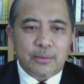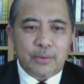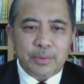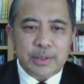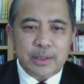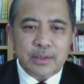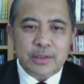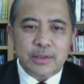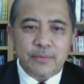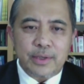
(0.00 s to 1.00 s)
We have seen
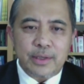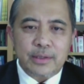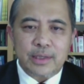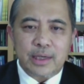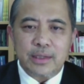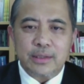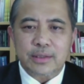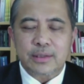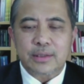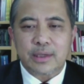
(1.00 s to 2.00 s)
severe
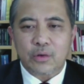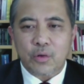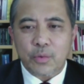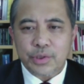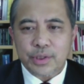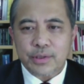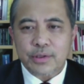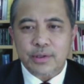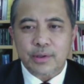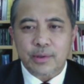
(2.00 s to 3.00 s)
challenges and
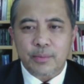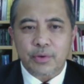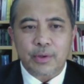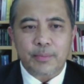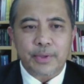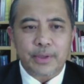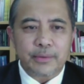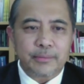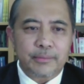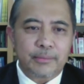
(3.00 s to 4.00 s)
commotions brought
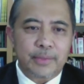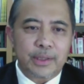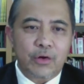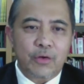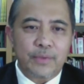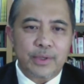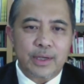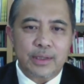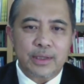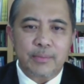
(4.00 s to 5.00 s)
upon by the
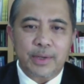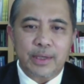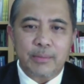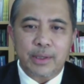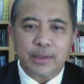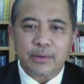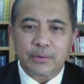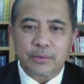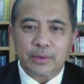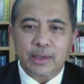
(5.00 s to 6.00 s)
COVID-19 pandemic
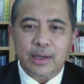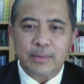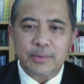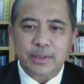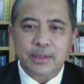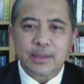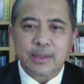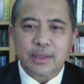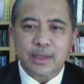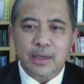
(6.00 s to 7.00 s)
to the lives
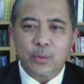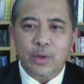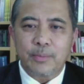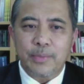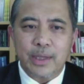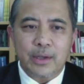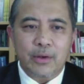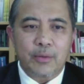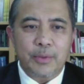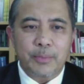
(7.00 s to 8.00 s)
and
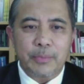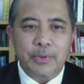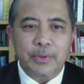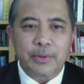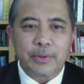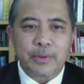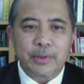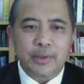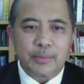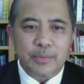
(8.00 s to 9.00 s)
well-being of the people,
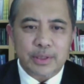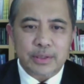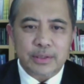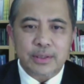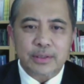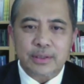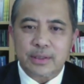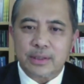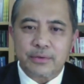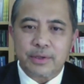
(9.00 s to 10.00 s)

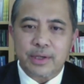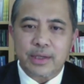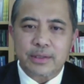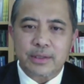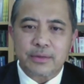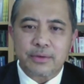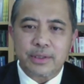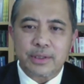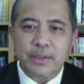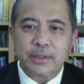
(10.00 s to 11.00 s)
businesses in the ASEAN
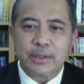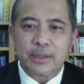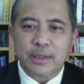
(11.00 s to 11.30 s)
region,